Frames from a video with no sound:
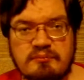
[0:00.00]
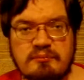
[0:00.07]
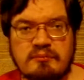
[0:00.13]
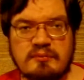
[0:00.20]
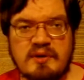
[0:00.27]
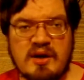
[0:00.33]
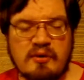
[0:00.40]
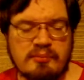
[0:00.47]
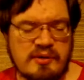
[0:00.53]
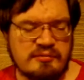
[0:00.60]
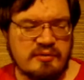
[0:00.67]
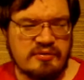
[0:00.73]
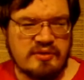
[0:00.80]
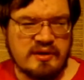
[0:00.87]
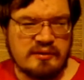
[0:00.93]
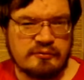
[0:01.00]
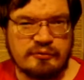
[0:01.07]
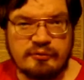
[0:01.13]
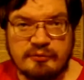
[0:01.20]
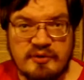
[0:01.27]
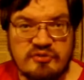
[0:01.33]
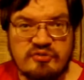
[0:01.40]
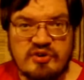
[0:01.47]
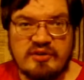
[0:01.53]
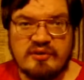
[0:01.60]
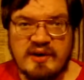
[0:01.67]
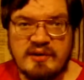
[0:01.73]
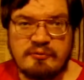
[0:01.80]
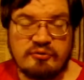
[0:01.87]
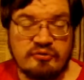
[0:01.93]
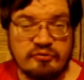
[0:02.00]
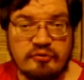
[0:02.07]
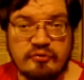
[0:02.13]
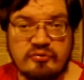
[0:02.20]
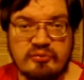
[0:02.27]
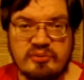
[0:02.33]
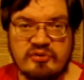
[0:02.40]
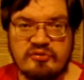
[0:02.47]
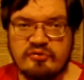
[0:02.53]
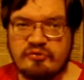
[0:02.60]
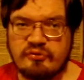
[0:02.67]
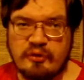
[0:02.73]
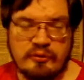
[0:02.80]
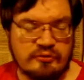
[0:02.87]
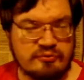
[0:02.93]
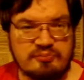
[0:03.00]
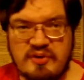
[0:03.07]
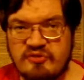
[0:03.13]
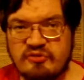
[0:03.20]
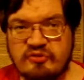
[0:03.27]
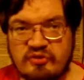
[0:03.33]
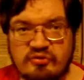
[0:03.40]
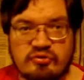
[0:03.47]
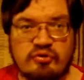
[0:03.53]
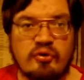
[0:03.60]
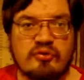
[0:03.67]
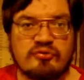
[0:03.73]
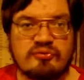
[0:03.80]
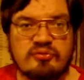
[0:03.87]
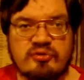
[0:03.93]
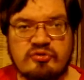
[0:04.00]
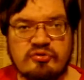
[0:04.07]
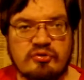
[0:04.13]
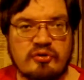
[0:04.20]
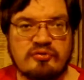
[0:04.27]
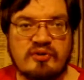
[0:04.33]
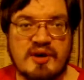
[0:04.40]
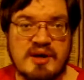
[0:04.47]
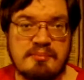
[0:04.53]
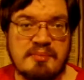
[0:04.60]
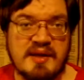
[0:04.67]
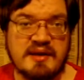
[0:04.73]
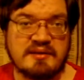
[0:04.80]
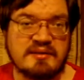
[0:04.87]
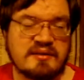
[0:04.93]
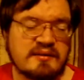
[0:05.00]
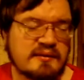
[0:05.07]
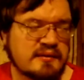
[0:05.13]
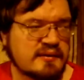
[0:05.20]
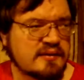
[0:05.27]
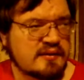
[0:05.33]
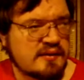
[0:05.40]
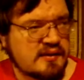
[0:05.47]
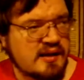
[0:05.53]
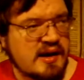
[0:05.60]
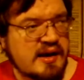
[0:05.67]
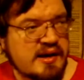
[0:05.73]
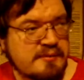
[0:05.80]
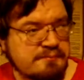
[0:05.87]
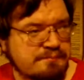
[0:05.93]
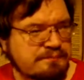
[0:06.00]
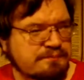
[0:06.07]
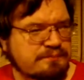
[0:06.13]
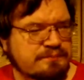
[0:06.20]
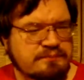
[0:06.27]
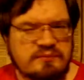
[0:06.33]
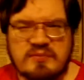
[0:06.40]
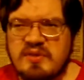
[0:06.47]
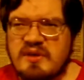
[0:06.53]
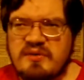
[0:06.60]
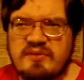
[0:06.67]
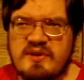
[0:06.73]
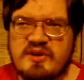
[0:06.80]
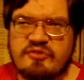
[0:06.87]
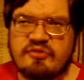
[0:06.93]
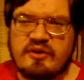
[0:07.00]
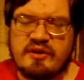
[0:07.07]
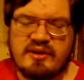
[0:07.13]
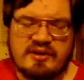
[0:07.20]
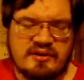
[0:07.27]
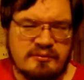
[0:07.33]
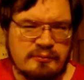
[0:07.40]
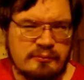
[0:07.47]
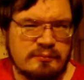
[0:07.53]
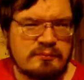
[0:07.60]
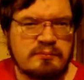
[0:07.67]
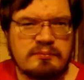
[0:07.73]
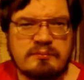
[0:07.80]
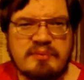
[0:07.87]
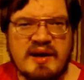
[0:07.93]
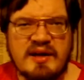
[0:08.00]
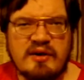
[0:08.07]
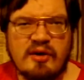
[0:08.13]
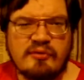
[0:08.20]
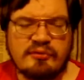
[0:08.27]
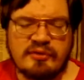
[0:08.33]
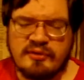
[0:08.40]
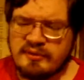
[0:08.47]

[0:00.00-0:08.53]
help everything to regenerate, which is good for business. So, it's basically a surefire bet that it's going to pay off.